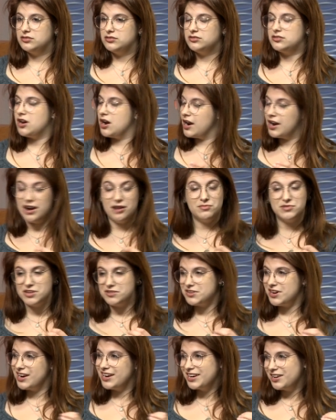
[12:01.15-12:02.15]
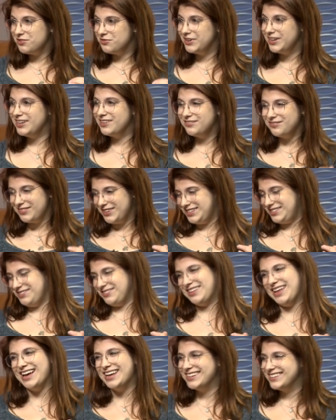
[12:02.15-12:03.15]
sorry, I'm so sorry. Can we You're redo okay.
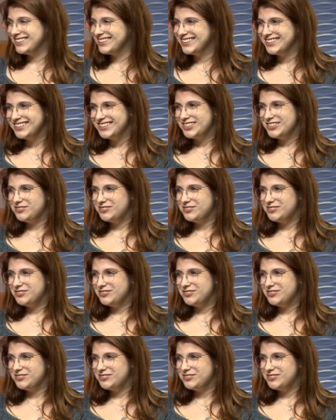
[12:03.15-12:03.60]
that? Yeah.